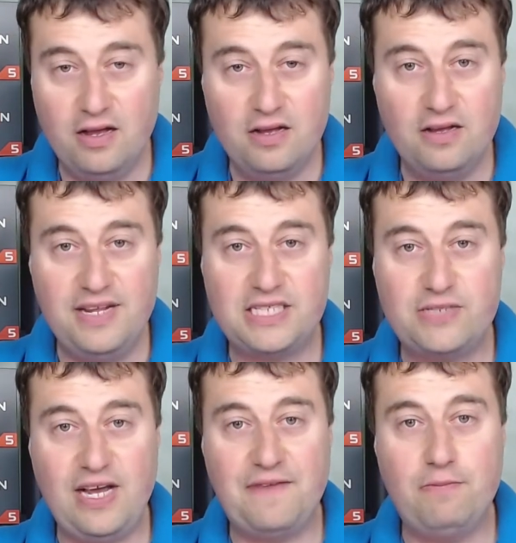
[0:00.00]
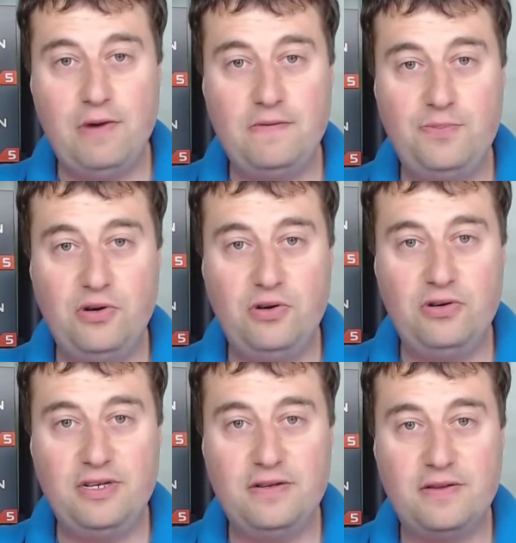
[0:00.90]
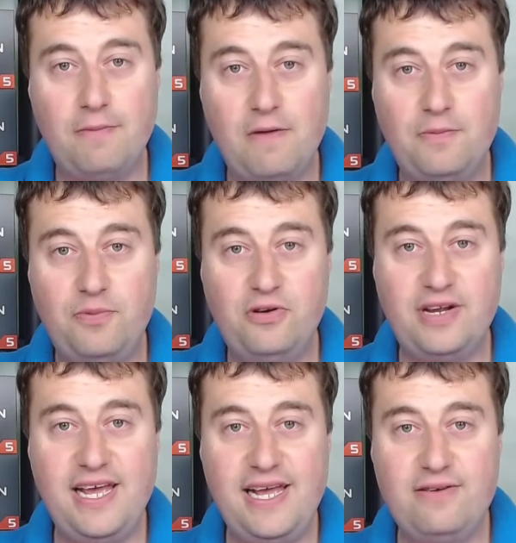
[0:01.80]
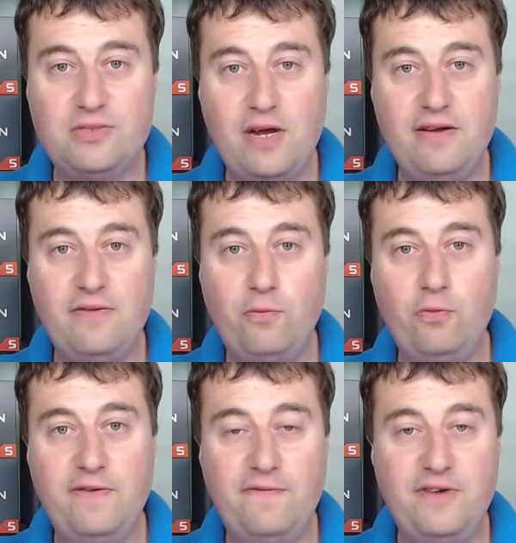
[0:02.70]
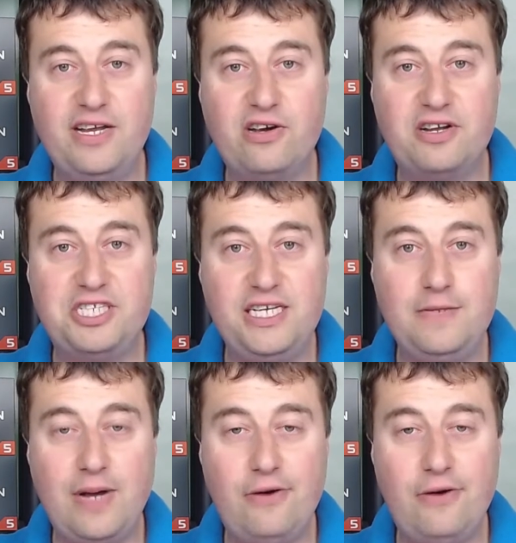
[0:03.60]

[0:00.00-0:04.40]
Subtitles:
Next we have the motherboard. Motherboard here is where we've really got to cheap out,